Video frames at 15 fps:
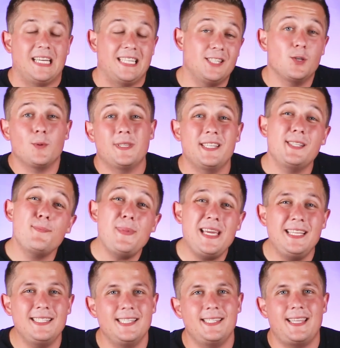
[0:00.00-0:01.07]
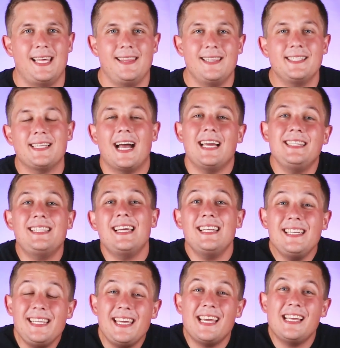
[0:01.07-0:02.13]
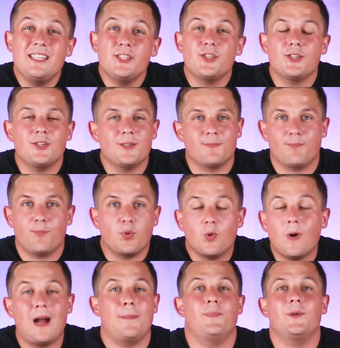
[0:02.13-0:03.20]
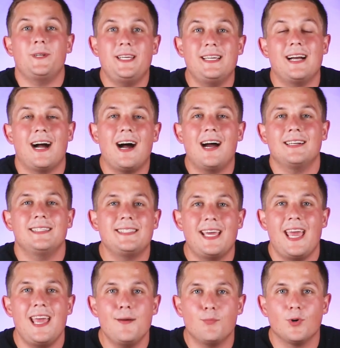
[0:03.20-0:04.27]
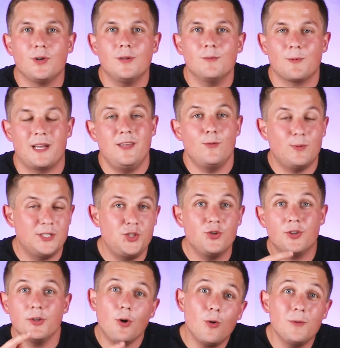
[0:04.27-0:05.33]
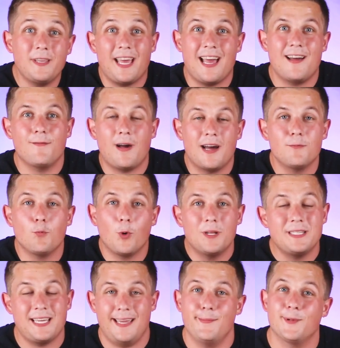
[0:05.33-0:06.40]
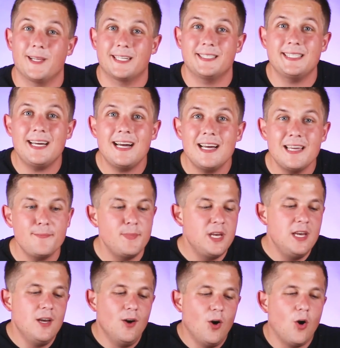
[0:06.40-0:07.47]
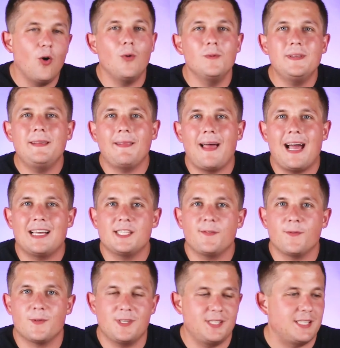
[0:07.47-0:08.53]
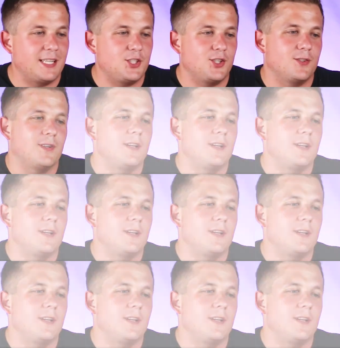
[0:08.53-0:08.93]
And so what this means is that this identity insert property on a table, right, which you could only have on one table at a time, only lasts for the session,